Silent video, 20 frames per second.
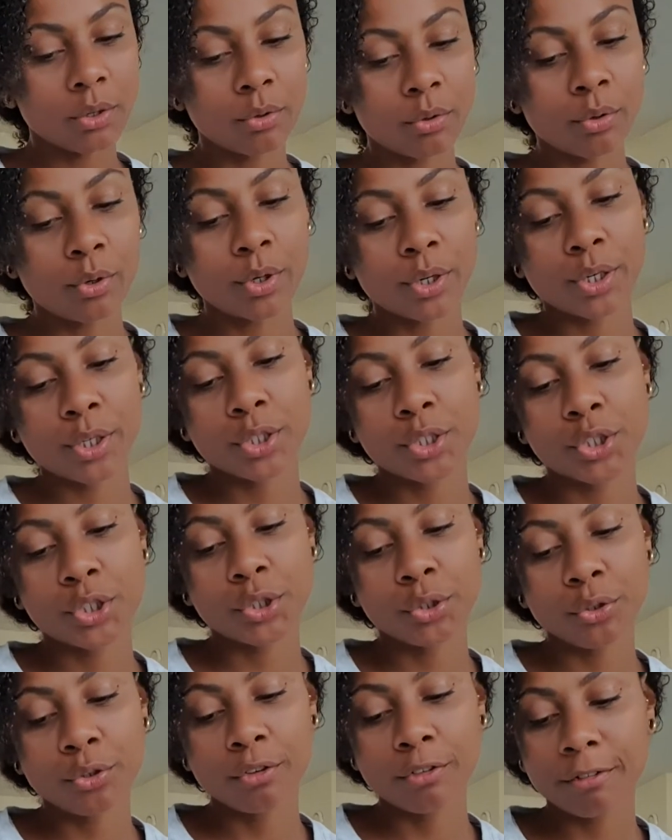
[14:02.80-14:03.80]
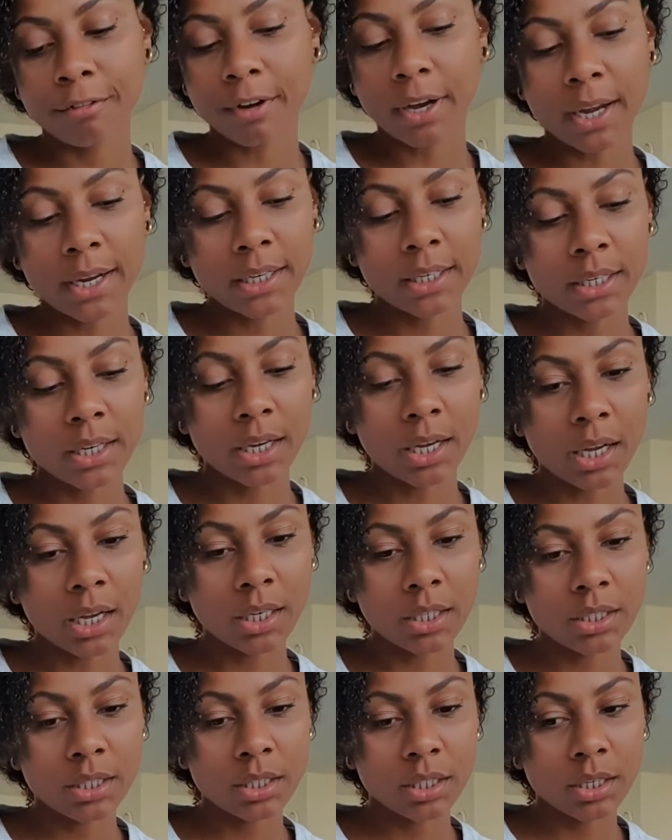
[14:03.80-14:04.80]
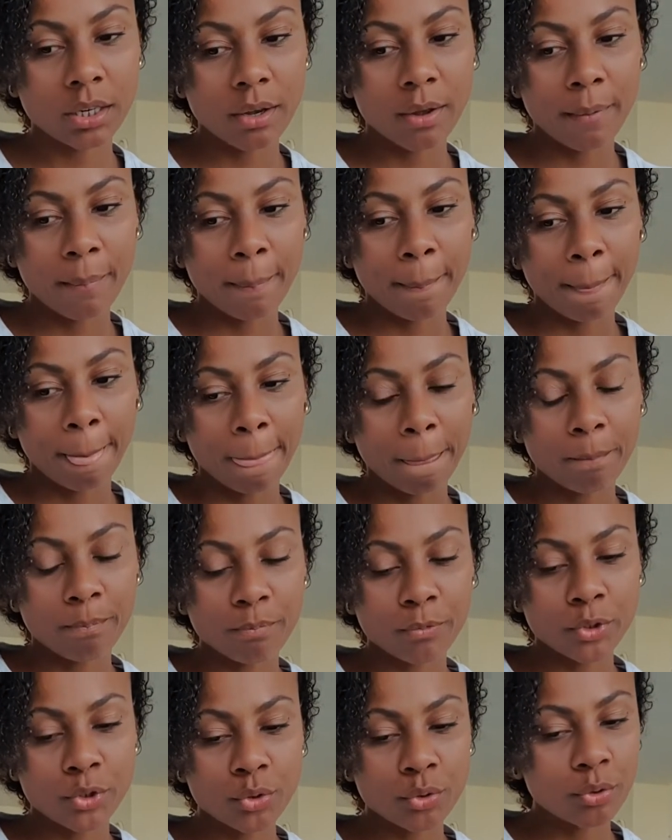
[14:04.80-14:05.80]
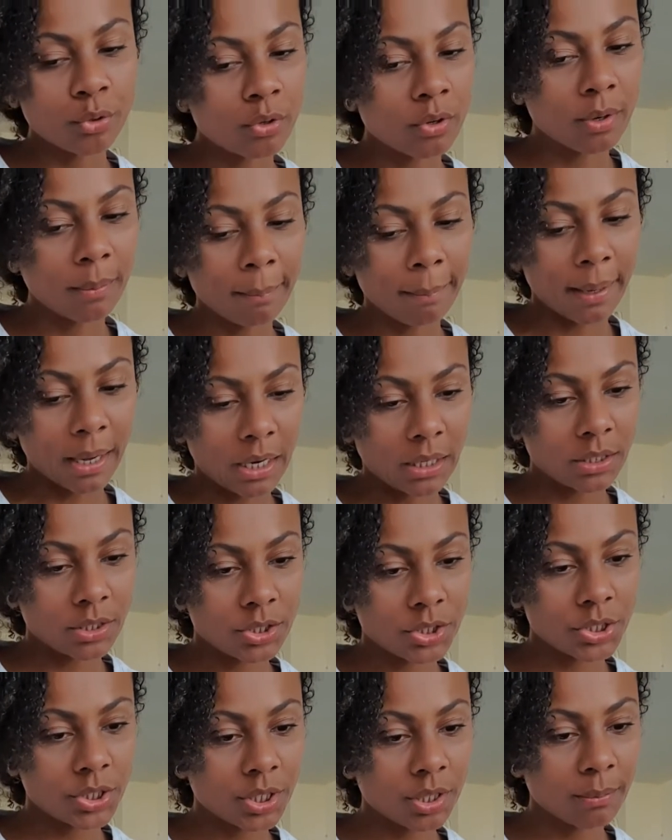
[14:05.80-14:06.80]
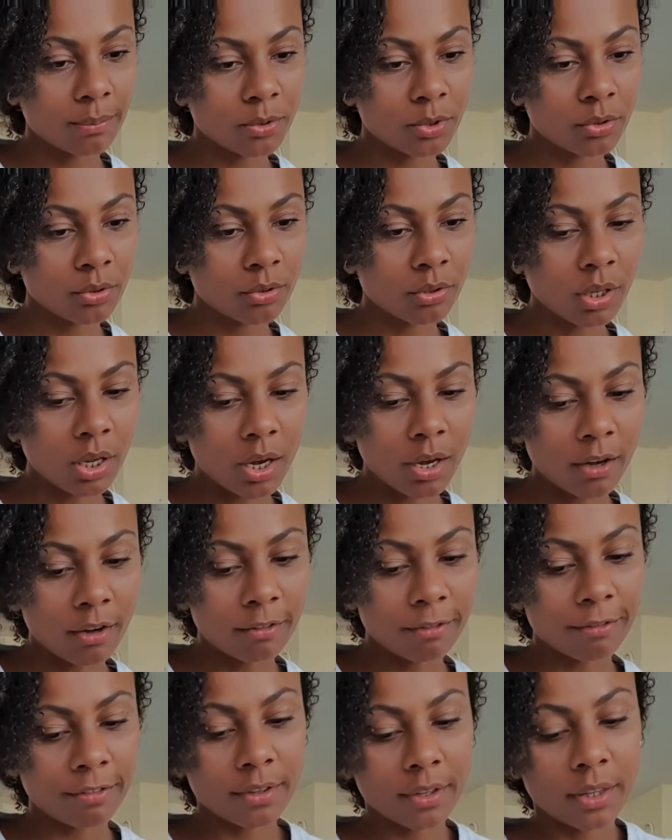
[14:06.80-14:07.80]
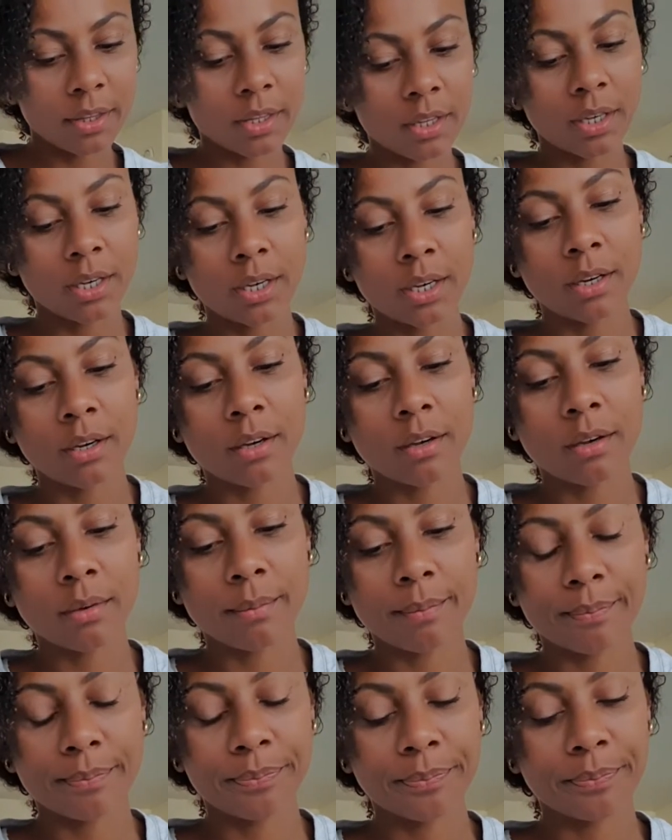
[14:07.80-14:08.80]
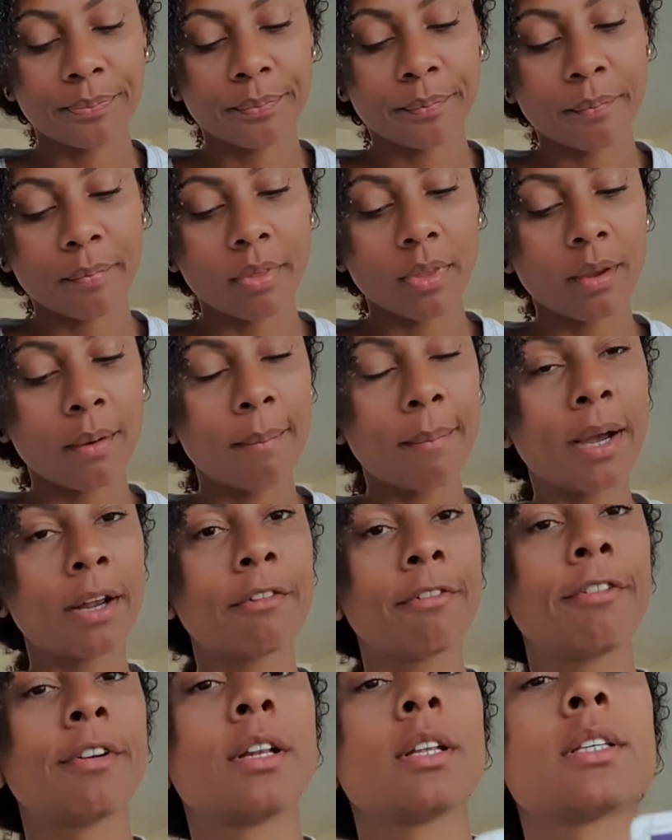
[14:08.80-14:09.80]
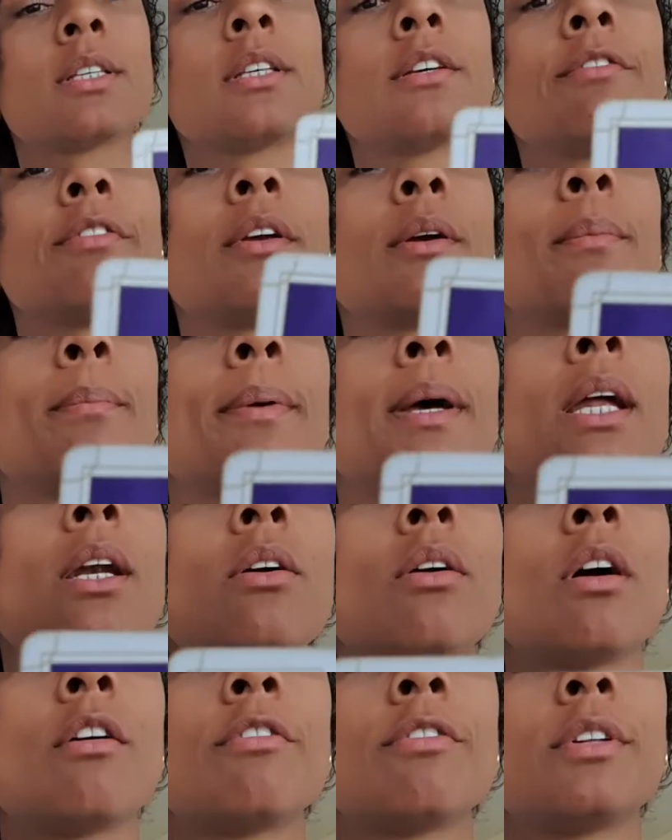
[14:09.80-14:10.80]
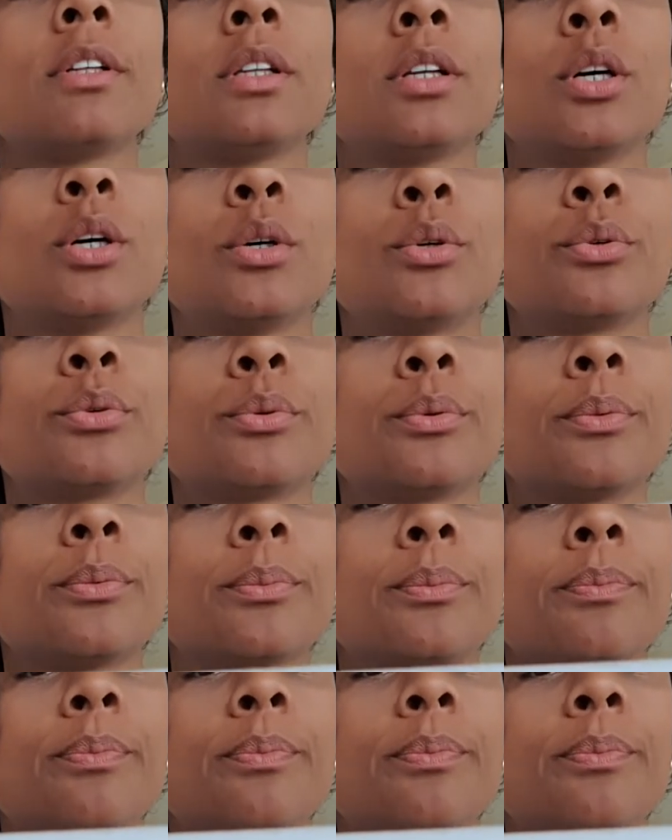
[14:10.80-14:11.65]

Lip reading: order to find that true companionship, true love. They might feel as if they're better off alone.